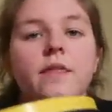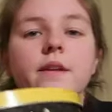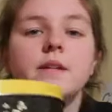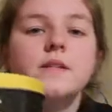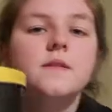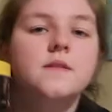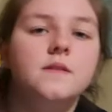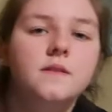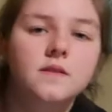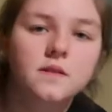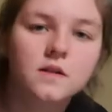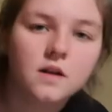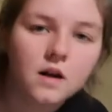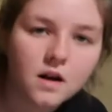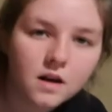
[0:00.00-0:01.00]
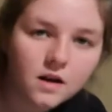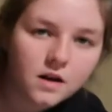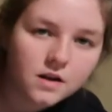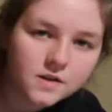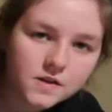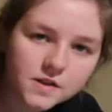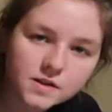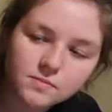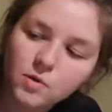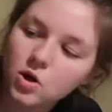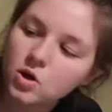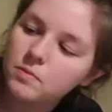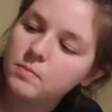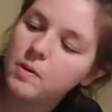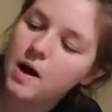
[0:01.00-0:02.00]
this
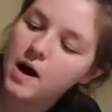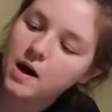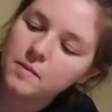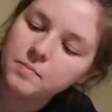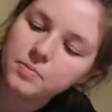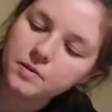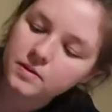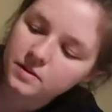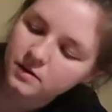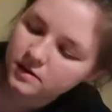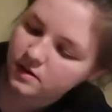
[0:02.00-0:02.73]
Smart Pop